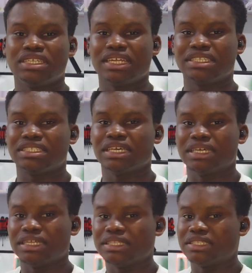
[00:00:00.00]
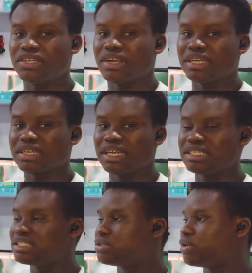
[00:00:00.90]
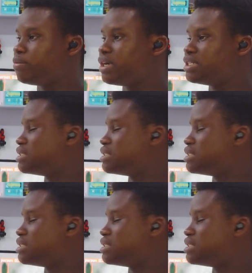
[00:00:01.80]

that there are cases whereby